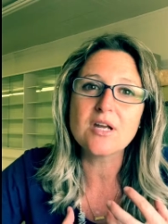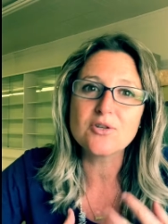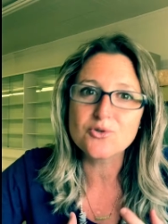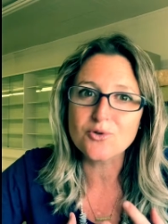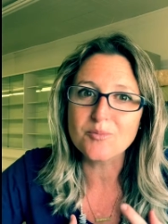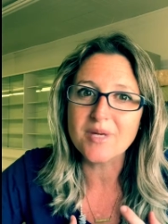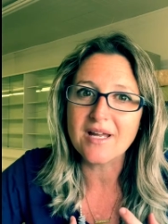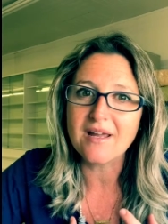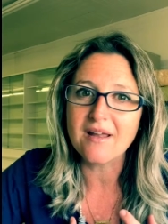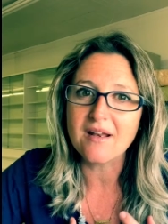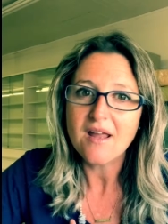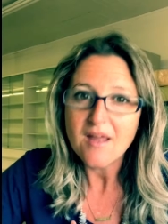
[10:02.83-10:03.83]
it drew me
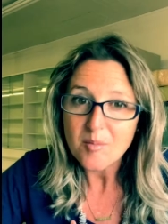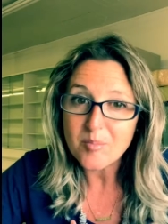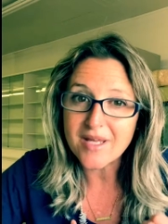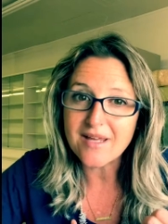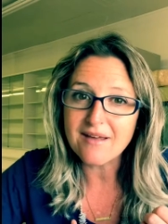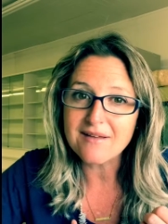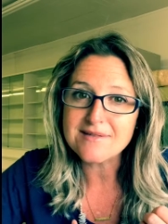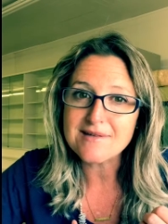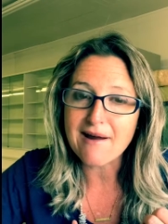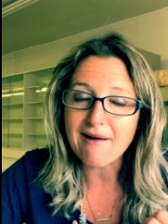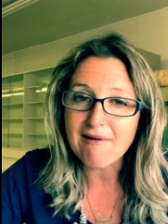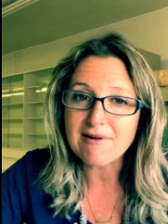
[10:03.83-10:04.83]
in because
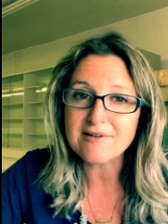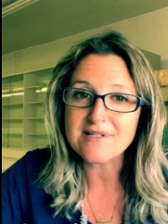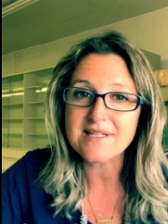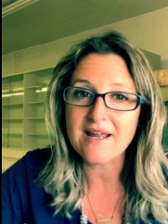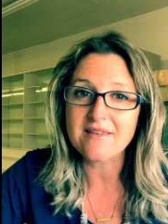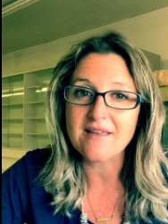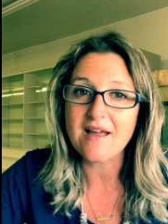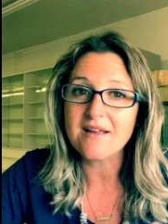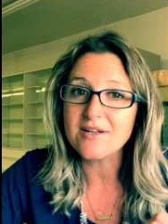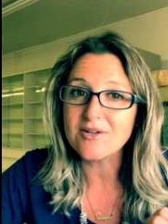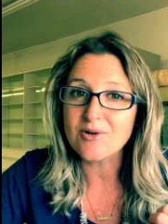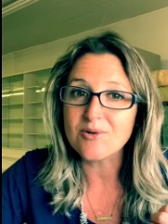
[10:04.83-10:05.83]
I understand
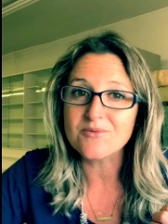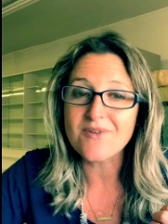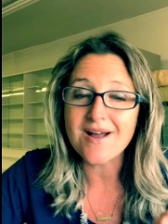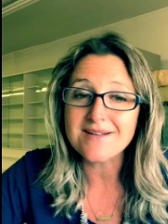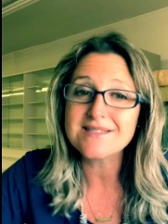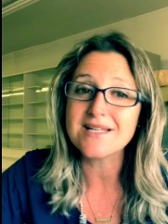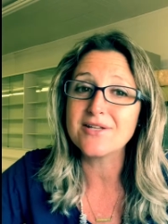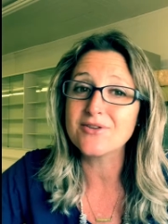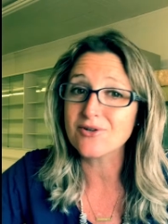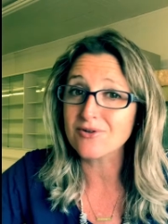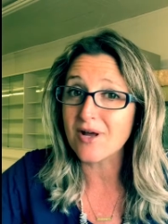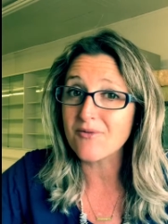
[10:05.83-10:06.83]
that, you know, not seeing
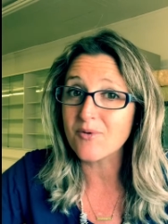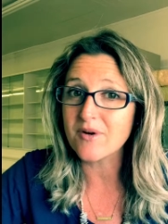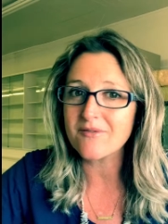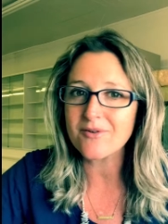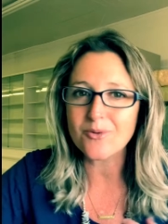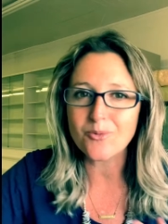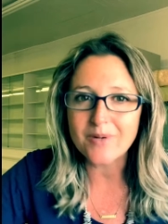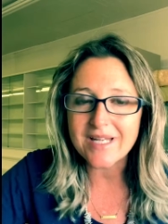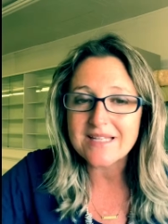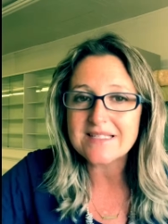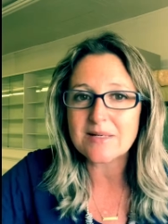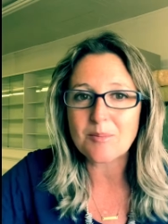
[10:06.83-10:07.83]
your loved one for
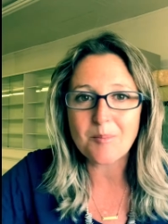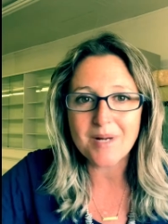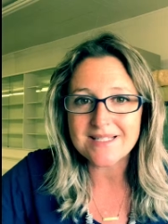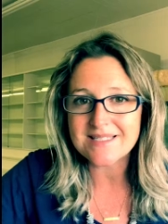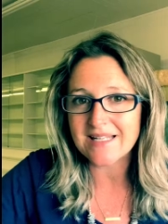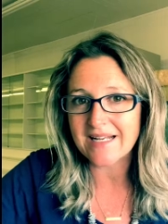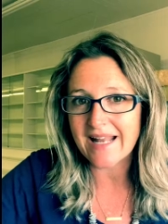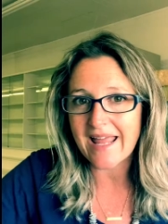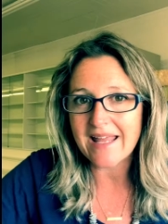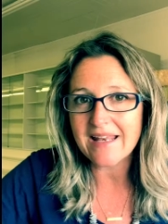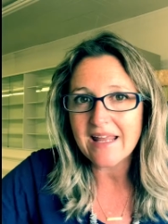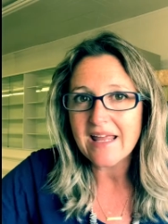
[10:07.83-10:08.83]
weeks or months on an
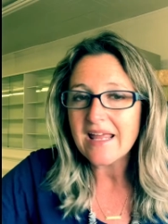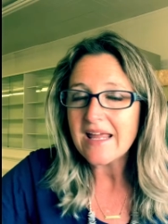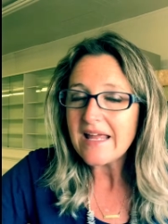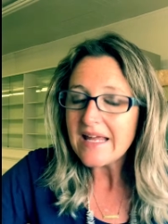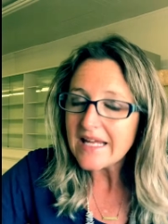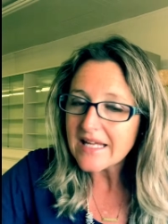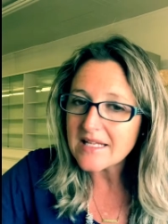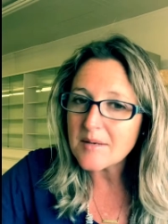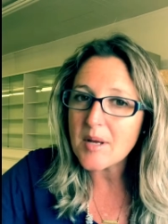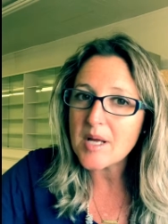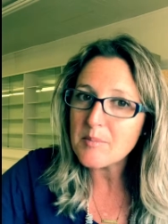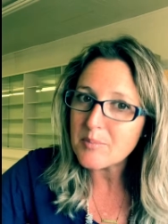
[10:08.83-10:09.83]
end, it,
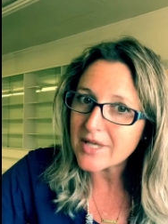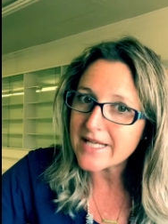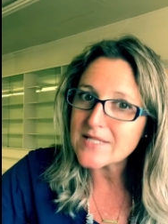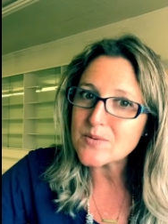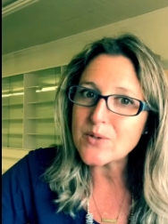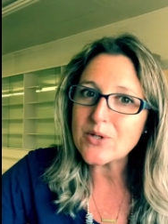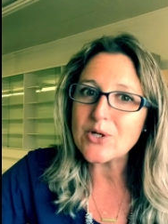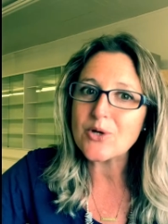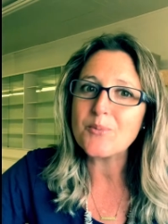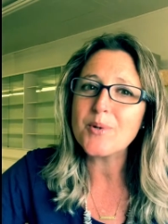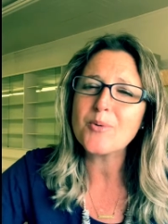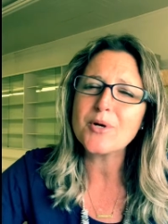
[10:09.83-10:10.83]
it plays with
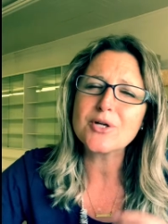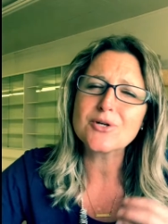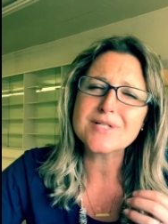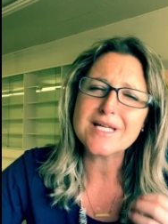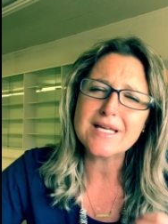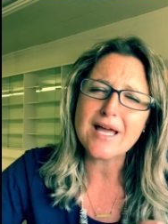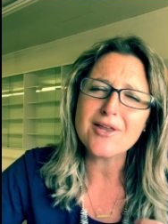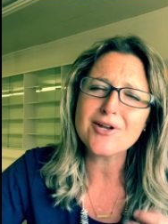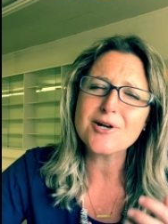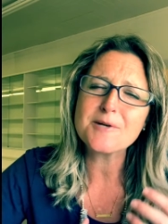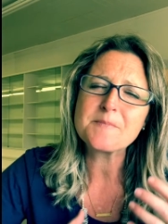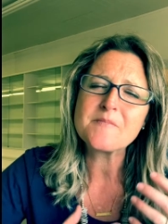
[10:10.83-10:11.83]
you. But when you're
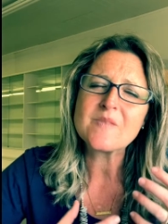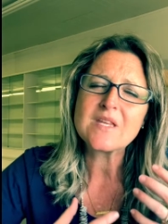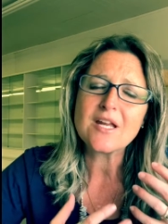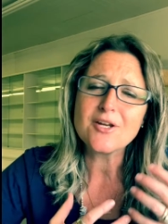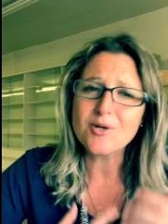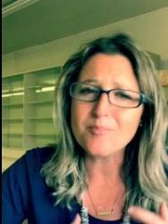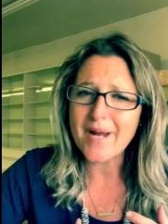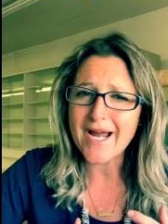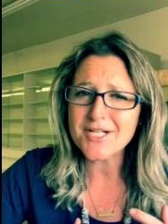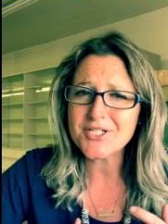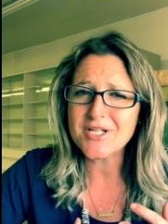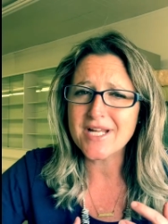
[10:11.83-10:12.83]
together, you're
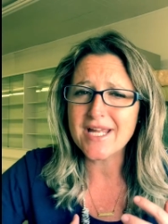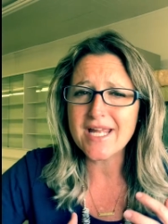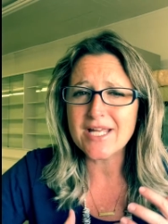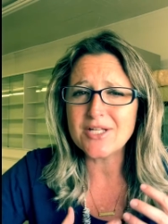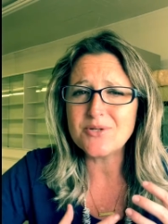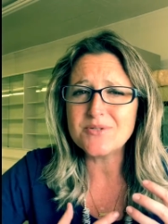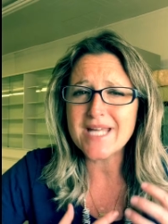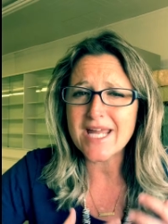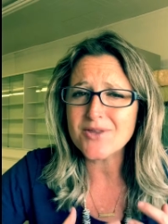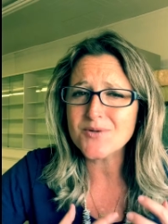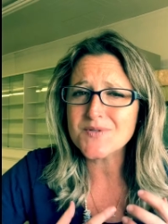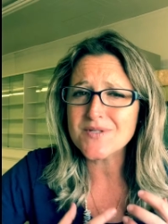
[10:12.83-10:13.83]
passionate and you
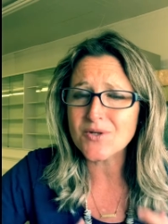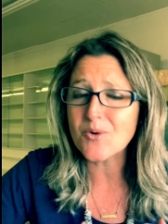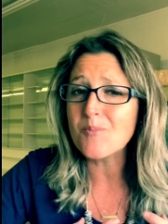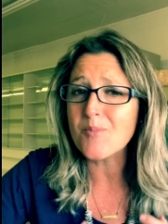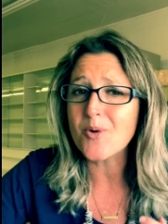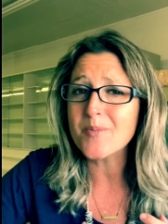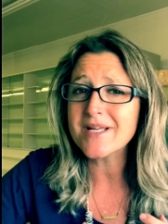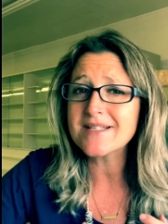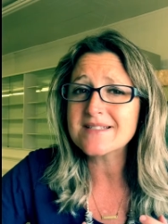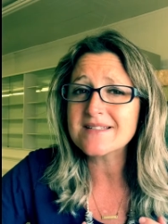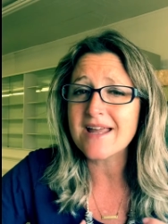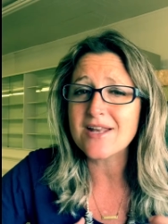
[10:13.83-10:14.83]
take those little
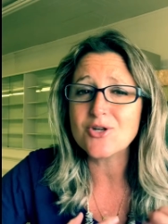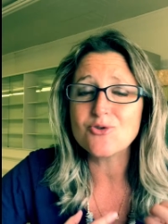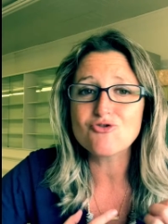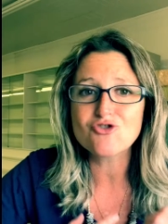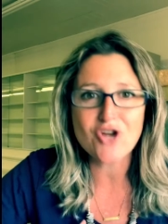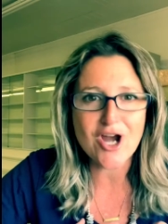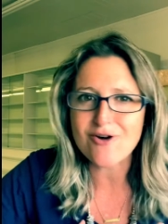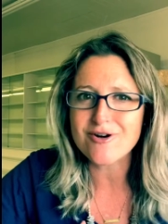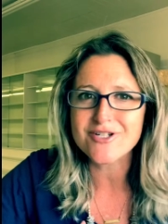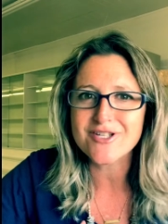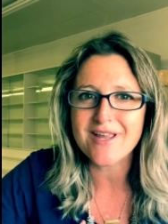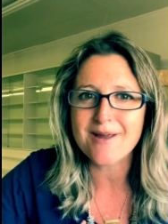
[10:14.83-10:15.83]
moments and you
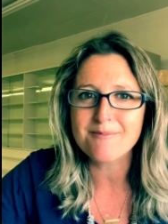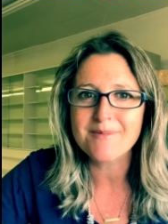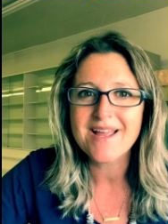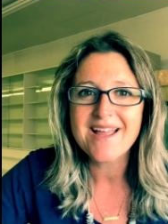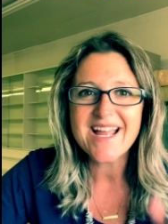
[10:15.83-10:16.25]
cherish them.